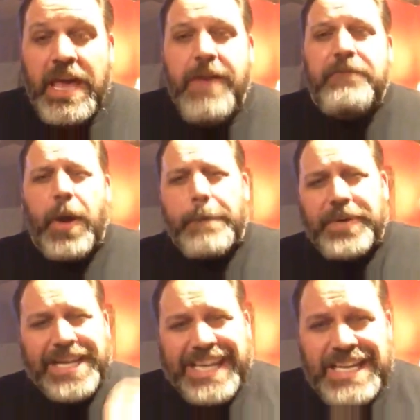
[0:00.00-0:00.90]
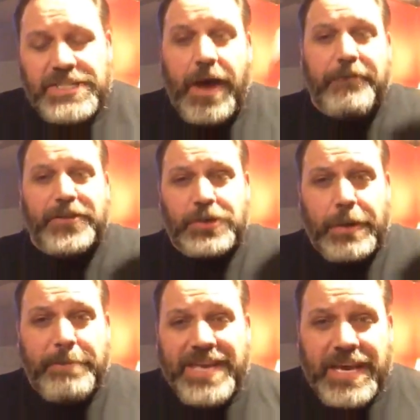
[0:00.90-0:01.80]
If you're a police
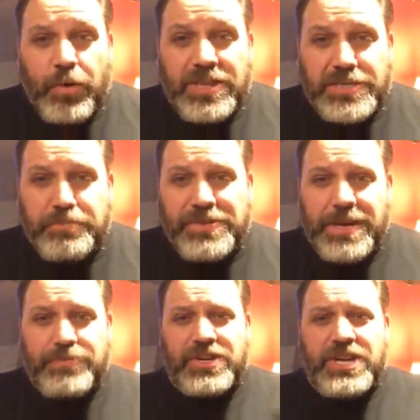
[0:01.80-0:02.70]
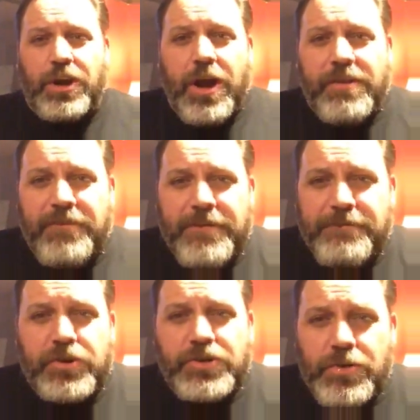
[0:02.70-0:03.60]
officer and begin with this presumption, you're unfit
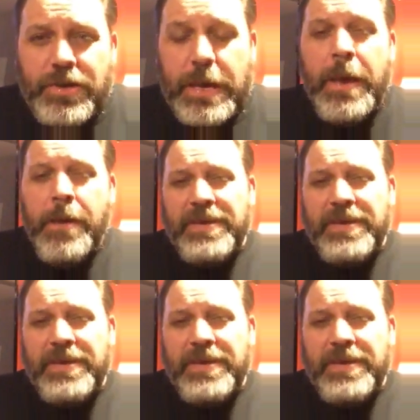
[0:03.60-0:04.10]
for duty.